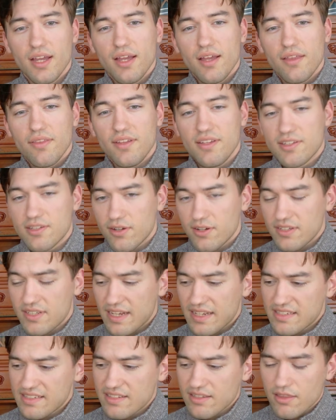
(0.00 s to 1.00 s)
These are
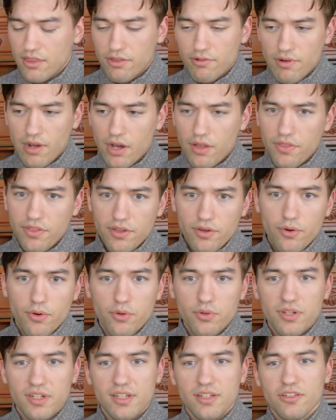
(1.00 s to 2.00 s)
attested throughout the Old
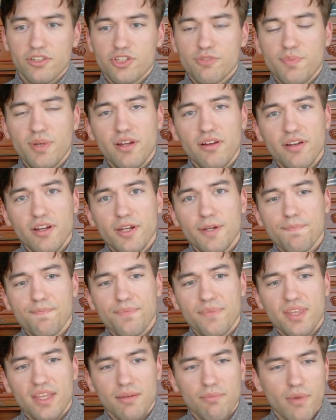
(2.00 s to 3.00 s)
English period
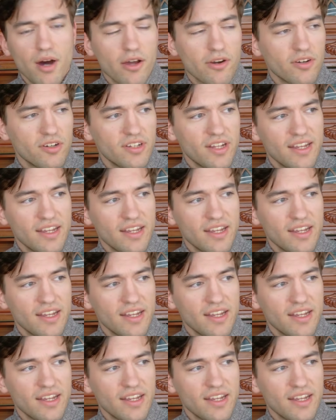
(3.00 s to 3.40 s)
in modern-day